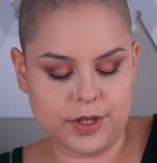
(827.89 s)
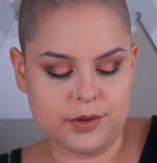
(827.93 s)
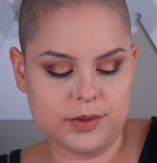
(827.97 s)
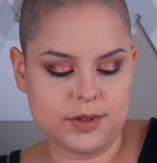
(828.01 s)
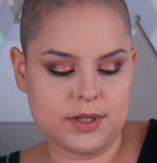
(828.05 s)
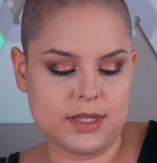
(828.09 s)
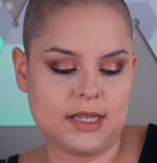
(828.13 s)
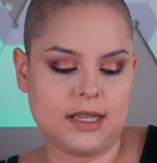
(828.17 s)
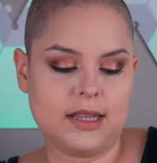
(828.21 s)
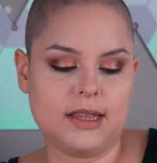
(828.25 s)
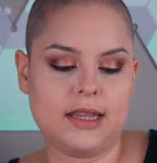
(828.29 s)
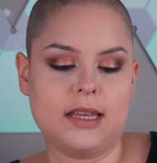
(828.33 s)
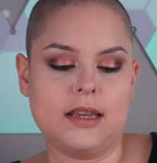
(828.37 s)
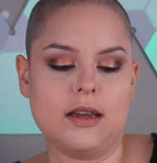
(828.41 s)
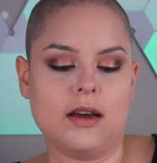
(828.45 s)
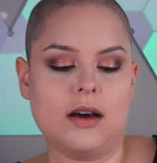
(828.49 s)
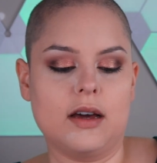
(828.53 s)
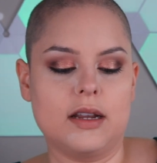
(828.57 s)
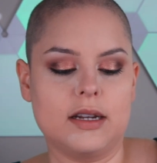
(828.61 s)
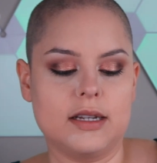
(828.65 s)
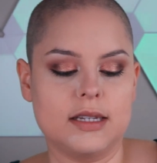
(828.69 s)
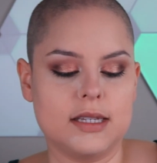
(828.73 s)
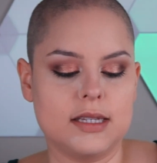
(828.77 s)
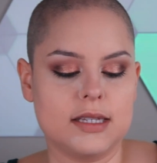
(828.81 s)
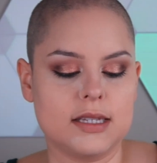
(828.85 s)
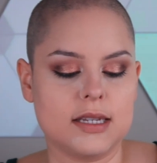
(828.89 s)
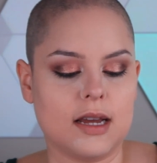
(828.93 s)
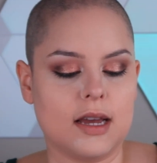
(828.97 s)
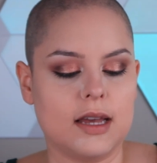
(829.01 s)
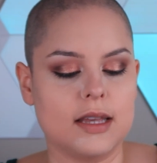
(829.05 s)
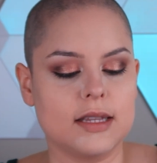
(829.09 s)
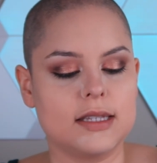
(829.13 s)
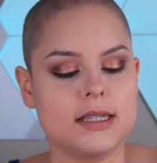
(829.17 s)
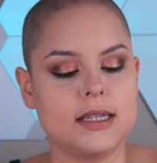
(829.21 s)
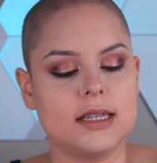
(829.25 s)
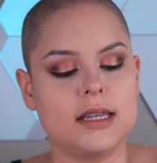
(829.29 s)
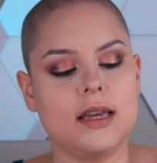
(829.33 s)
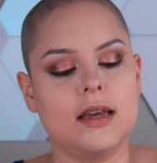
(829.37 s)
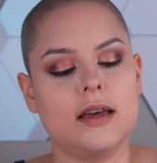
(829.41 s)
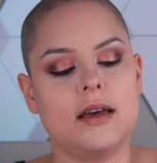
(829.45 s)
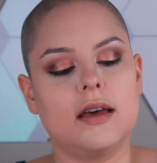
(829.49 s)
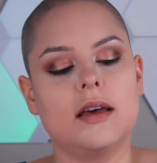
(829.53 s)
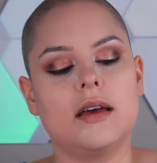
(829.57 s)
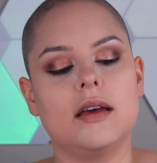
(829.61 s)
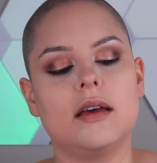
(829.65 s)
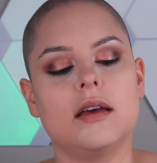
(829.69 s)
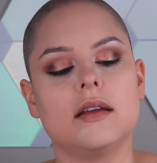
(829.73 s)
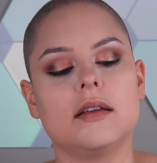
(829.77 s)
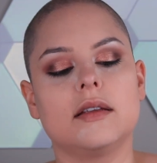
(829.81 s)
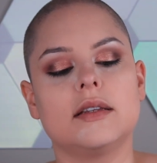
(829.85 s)
using the
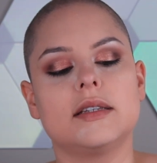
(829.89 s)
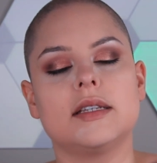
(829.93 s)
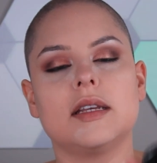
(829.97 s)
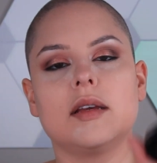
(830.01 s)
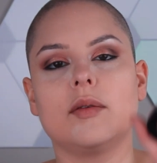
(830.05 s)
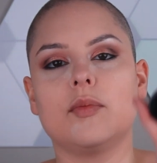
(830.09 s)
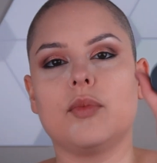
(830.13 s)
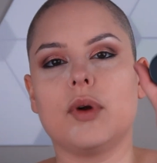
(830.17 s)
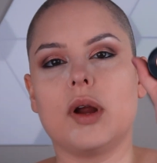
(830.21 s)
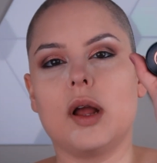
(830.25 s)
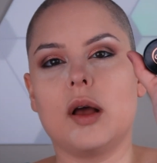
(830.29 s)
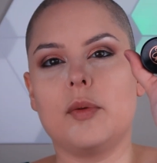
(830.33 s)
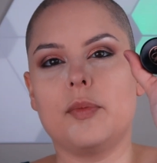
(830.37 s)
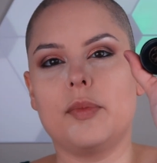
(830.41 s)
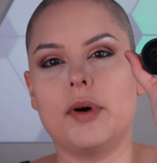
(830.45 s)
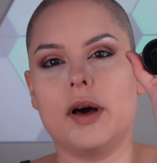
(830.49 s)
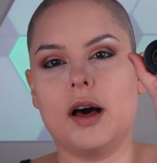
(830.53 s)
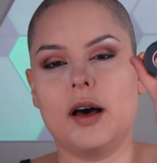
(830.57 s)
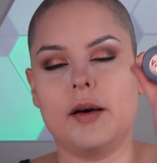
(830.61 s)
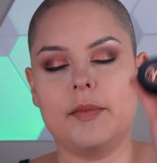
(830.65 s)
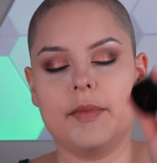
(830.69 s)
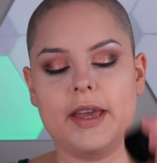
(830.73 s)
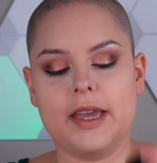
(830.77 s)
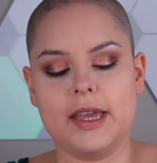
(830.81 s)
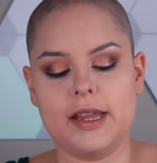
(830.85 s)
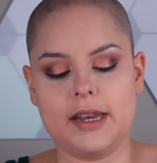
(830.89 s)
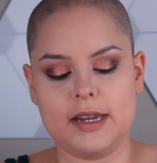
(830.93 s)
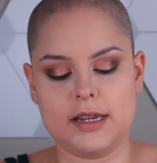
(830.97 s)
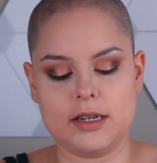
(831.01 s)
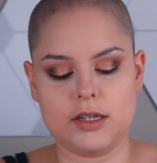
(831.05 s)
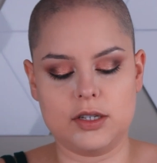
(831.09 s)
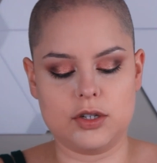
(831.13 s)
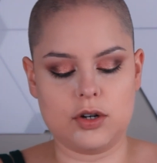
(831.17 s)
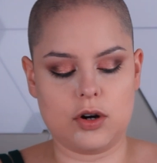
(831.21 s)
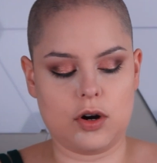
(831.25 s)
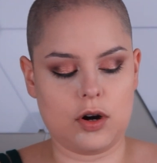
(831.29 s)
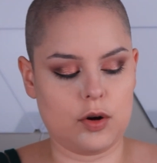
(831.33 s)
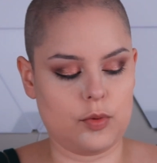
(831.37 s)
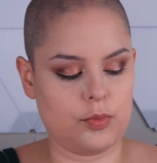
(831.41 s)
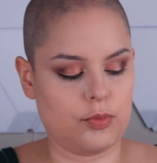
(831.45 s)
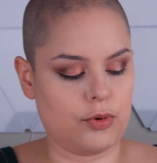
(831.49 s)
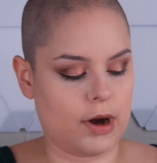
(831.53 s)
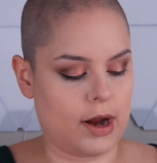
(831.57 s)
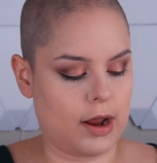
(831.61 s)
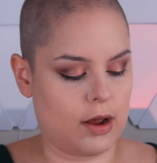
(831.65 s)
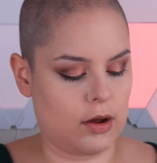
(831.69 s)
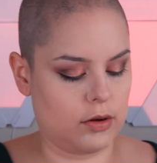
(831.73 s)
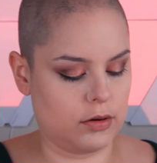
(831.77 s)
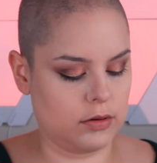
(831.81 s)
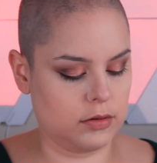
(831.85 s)
Anastasia Dip Brow Pomade in dark
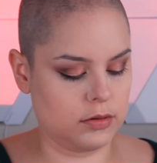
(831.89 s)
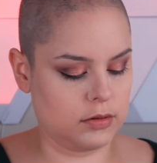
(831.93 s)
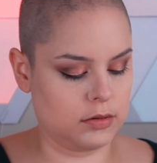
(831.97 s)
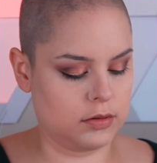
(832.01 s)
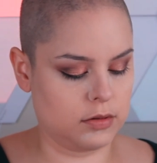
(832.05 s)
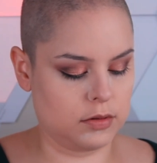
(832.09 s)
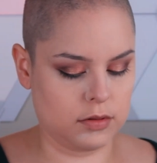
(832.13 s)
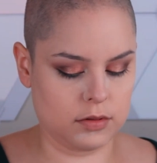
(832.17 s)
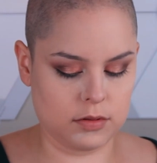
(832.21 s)
brown.